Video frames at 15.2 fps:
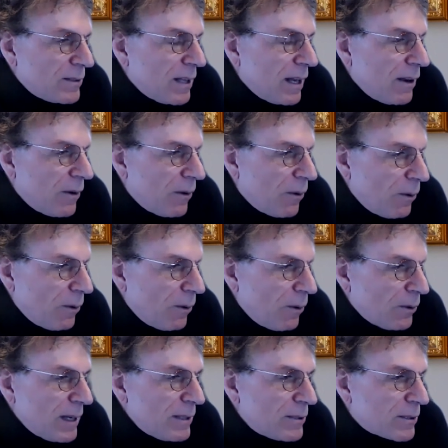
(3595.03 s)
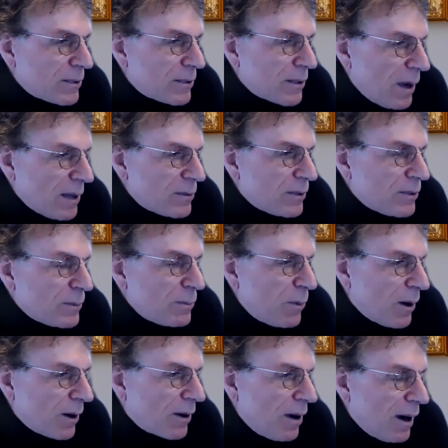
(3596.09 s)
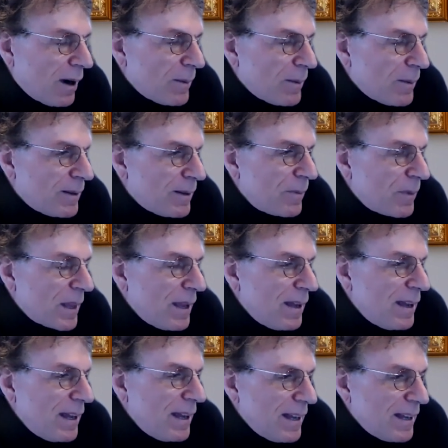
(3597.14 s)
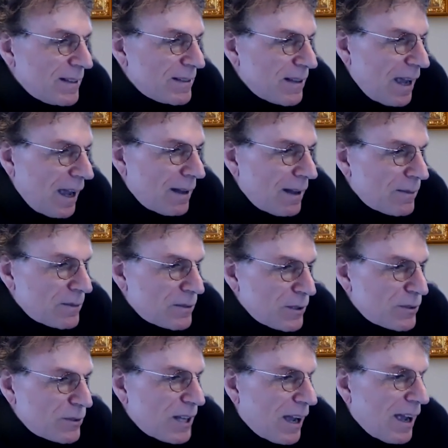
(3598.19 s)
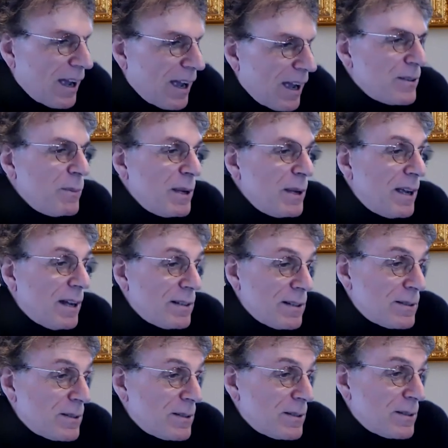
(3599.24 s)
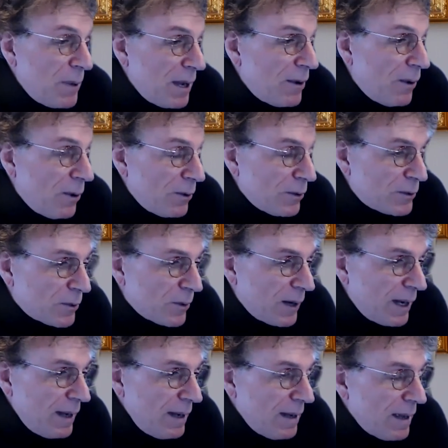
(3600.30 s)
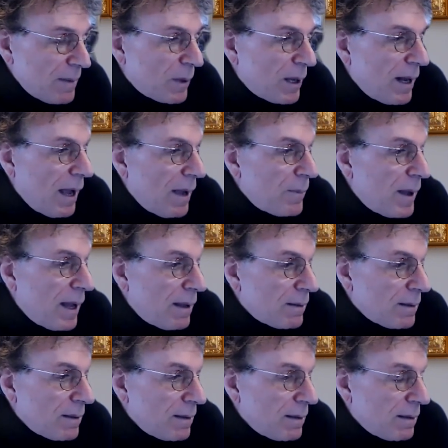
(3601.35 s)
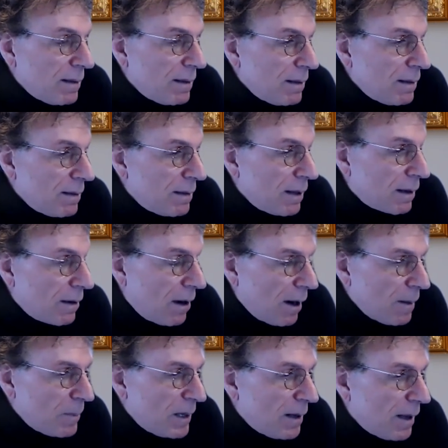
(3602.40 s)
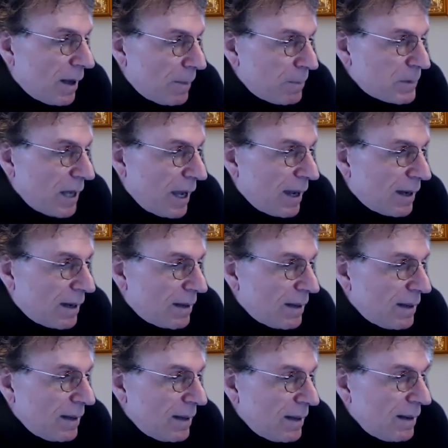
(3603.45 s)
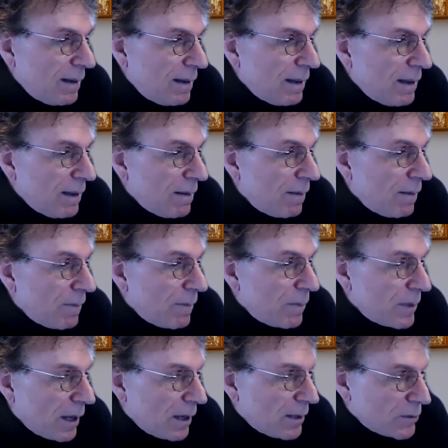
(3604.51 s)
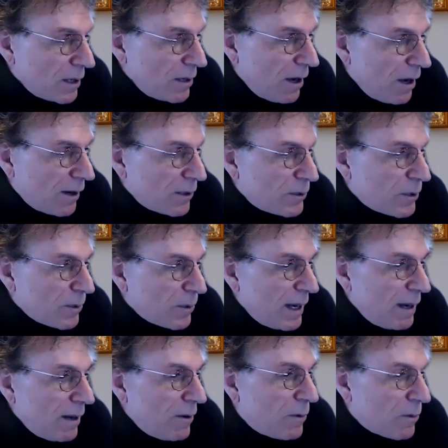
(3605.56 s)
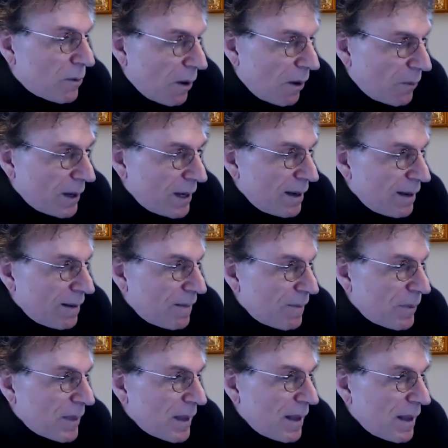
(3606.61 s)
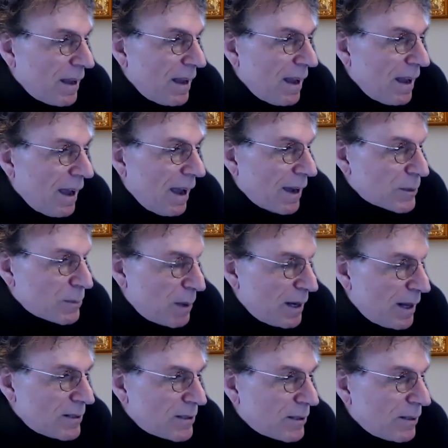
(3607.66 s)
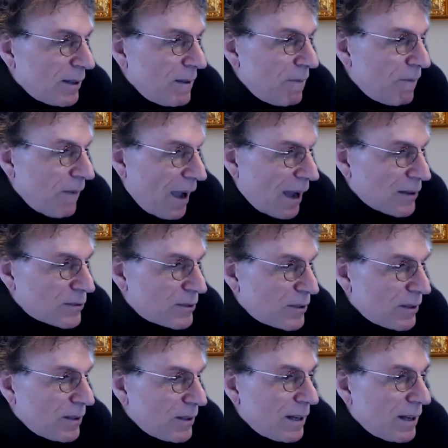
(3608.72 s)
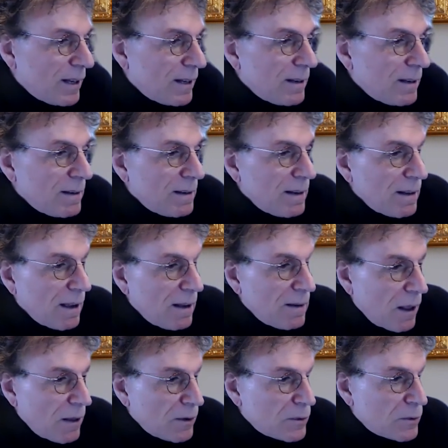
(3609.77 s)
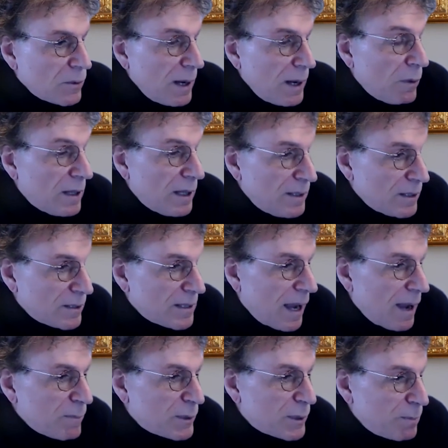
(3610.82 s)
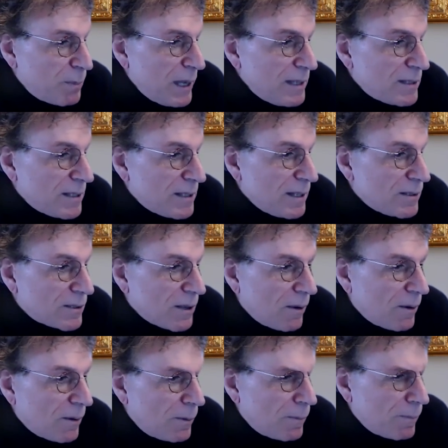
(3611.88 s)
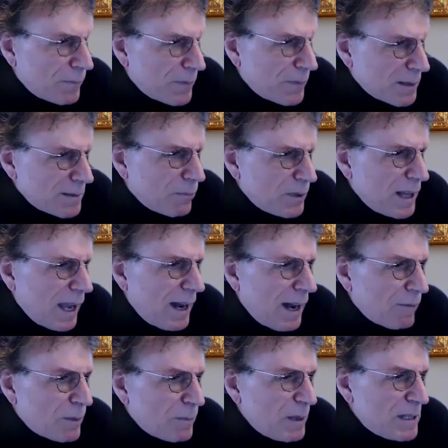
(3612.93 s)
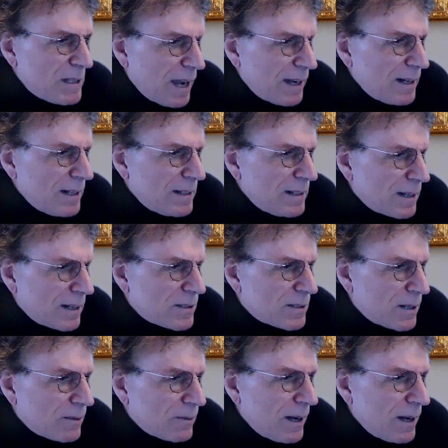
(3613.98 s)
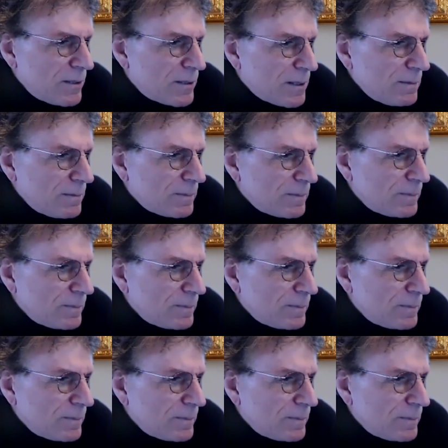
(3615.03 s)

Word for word: that an old tree sequesters more carbon, is that just tied to because a big old tree? But how about the carbon uptake? As a young tree growing exponentially faster than another tree within the same species. So wouldn't that have to be taken into consideration?